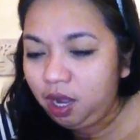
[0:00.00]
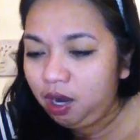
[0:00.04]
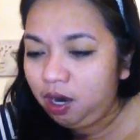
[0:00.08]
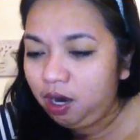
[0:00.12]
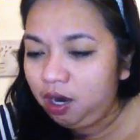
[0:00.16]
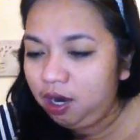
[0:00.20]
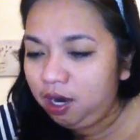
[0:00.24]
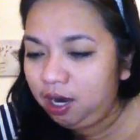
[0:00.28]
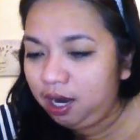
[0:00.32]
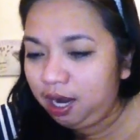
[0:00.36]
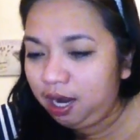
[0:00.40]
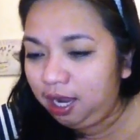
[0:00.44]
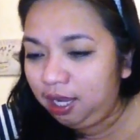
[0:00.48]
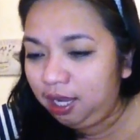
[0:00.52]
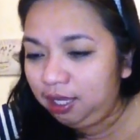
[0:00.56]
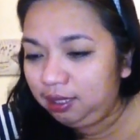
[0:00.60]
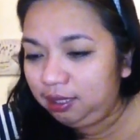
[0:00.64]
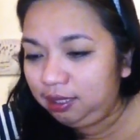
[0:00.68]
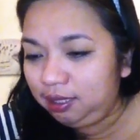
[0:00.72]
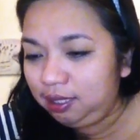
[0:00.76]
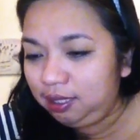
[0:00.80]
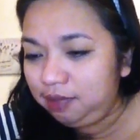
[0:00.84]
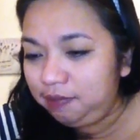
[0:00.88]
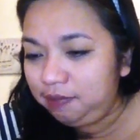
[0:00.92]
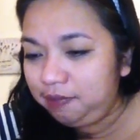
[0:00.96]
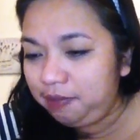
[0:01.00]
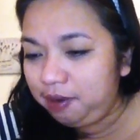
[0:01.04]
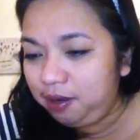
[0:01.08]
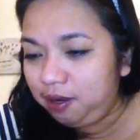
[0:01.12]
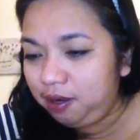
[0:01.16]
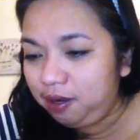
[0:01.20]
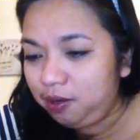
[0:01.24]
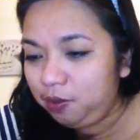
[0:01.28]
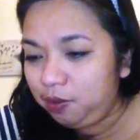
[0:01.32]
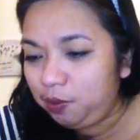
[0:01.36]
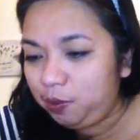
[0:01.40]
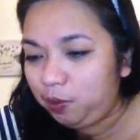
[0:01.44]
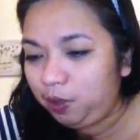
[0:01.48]
Alright.
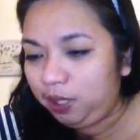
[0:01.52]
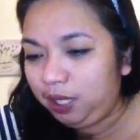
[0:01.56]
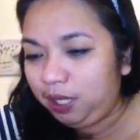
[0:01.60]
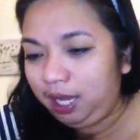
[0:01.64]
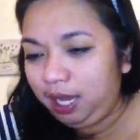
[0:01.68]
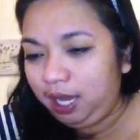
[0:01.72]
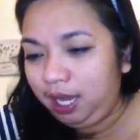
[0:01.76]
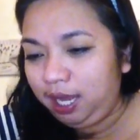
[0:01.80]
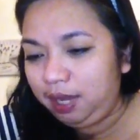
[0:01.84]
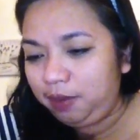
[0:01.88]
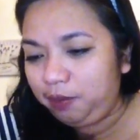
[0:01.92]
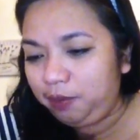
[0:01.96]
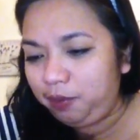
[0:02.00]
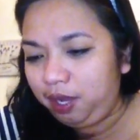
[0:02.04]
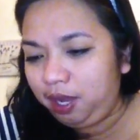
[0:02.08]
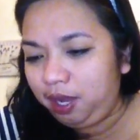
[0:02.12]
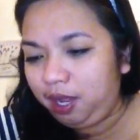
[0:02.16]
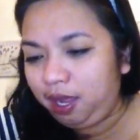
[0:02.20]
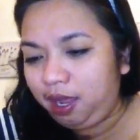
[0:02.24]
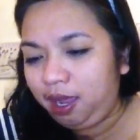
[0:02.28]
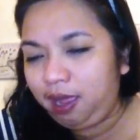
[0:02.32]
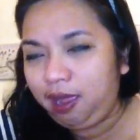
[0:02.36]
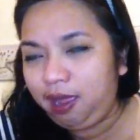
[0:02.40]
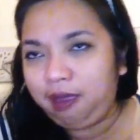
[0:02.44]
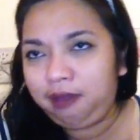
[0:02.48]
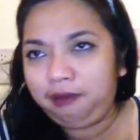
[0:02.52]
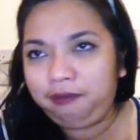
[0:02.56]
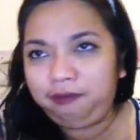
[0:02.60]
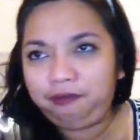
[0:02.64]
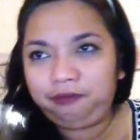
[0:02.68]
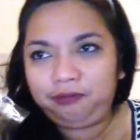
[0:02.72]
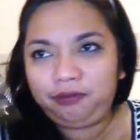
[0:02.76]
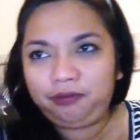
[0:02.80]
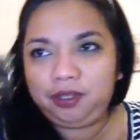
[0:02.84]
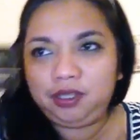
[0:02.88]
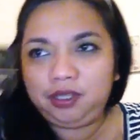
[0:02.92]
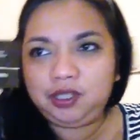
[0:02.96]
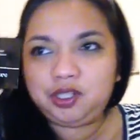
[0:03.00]
Okay, we
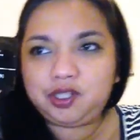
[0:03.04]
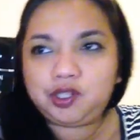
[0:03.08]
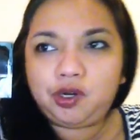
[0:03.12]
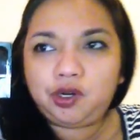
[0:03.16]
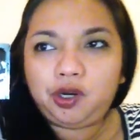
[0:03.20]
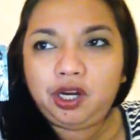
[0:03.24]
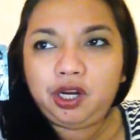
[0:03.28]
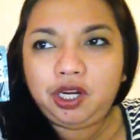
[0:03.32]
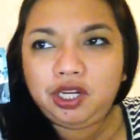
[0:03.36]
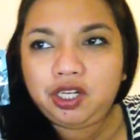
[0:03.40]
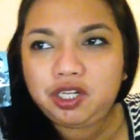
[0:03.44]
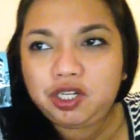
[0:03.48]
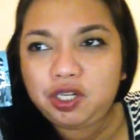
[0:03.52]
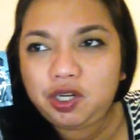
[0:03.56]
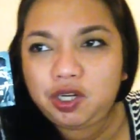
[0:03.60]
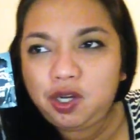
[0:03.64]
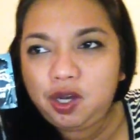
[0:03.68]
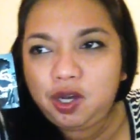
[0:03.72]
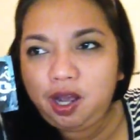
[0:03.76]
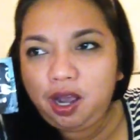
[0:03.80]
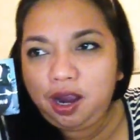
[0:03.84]
have Giorgio